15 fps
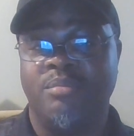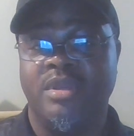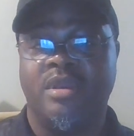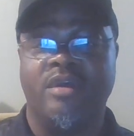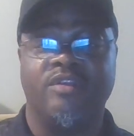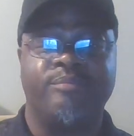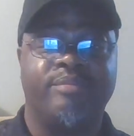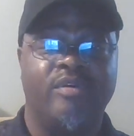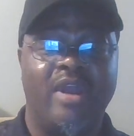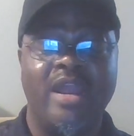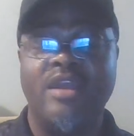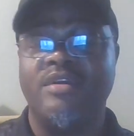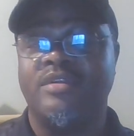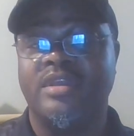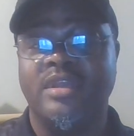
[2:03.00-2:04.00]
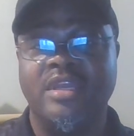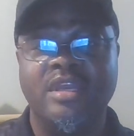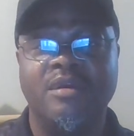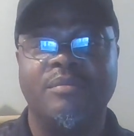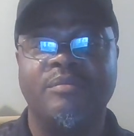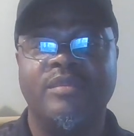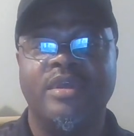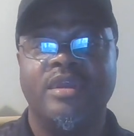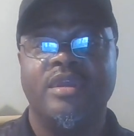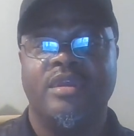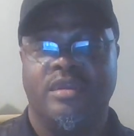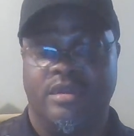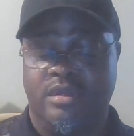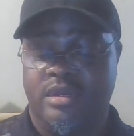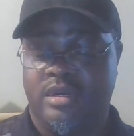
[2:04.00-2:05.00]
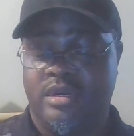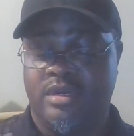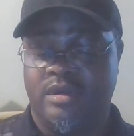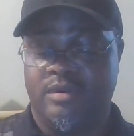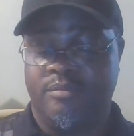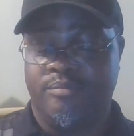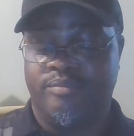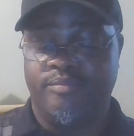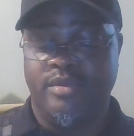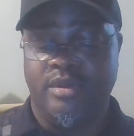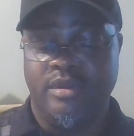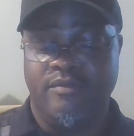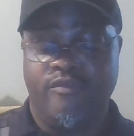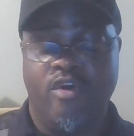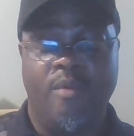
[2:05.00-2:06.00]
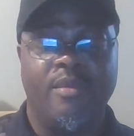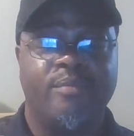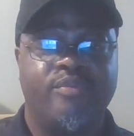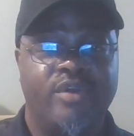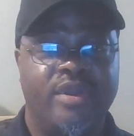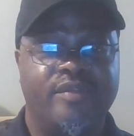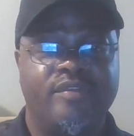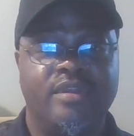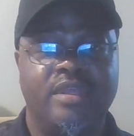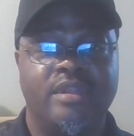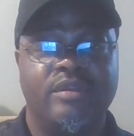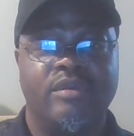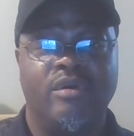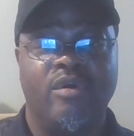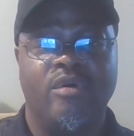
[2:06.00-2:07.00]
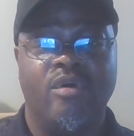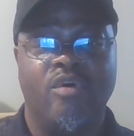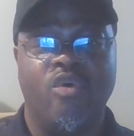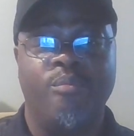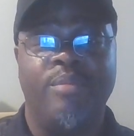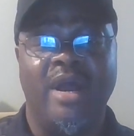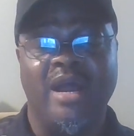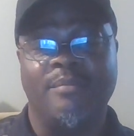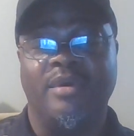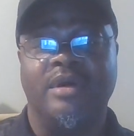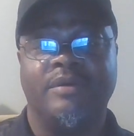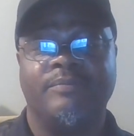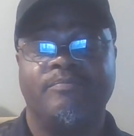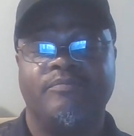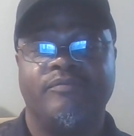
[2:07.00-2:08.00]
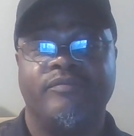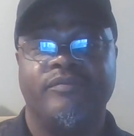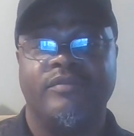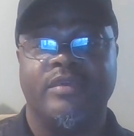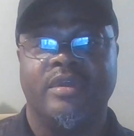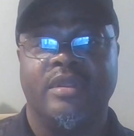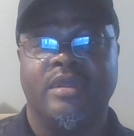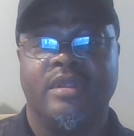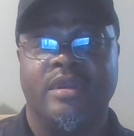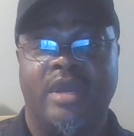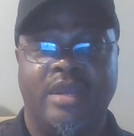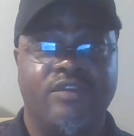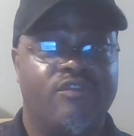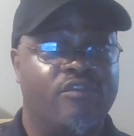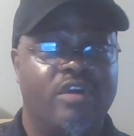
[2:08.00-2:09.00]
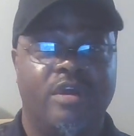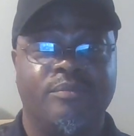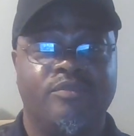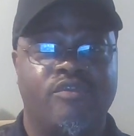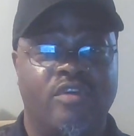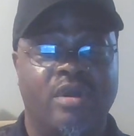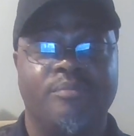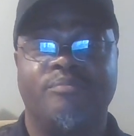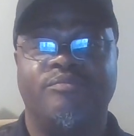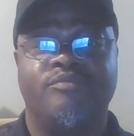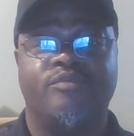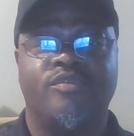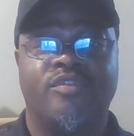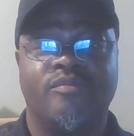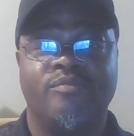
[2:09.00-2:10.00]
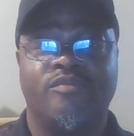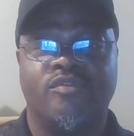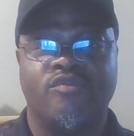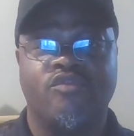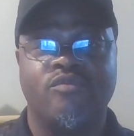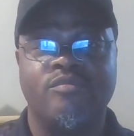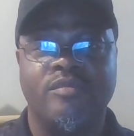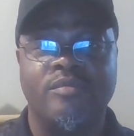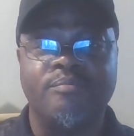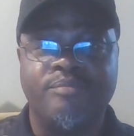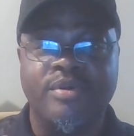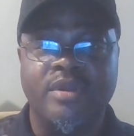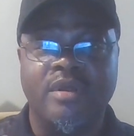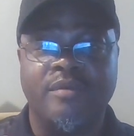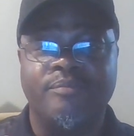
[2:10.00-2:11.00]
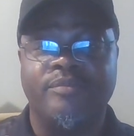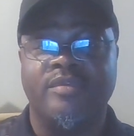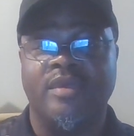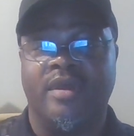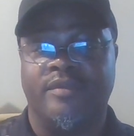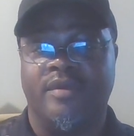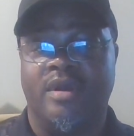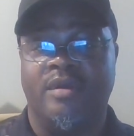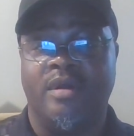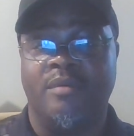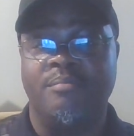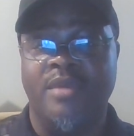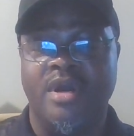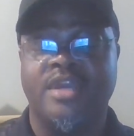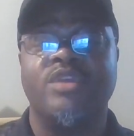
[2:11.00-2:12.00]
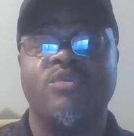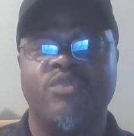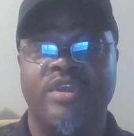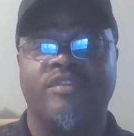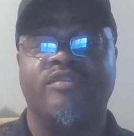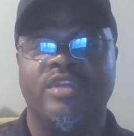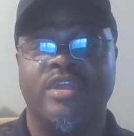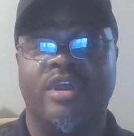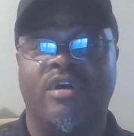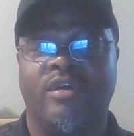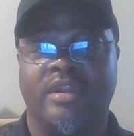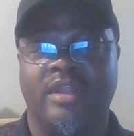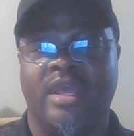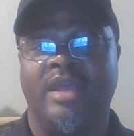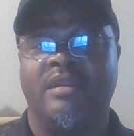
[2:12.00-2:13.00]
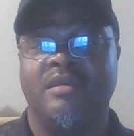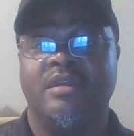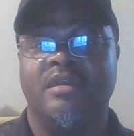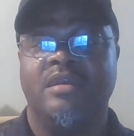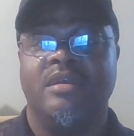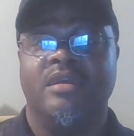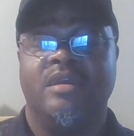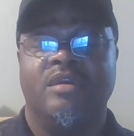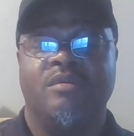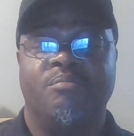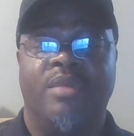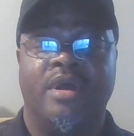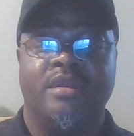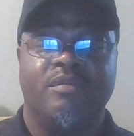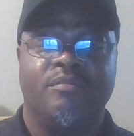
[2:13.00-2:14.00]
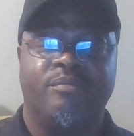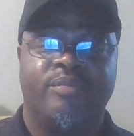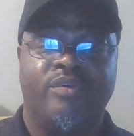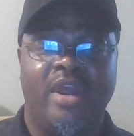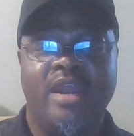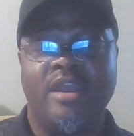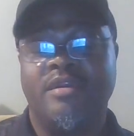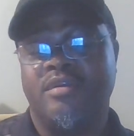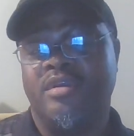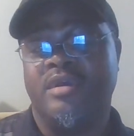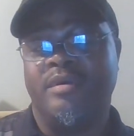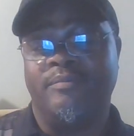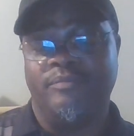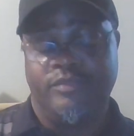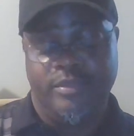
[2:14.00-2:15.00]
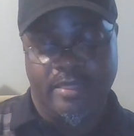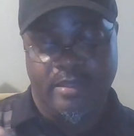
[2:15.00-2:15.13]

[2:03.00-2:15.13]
because prior to him, uh, former President Obama, not Trump, Trump put a, a, a, monkey wrench in all of that. But prior to him,